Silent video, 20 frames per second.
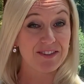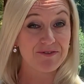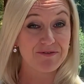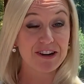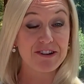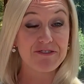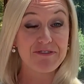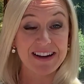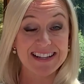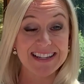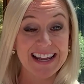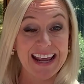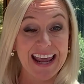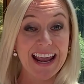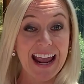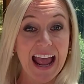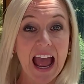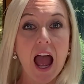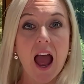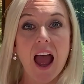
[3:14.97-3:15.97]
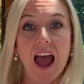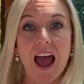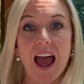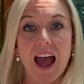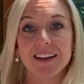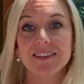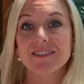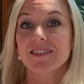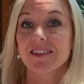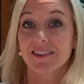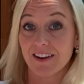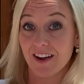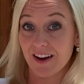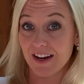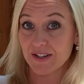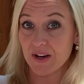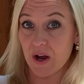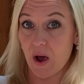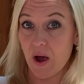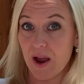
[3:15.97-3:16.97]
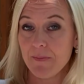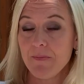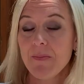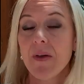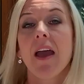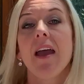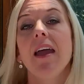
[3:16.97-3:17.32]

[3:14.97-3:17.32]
regressing at nighttime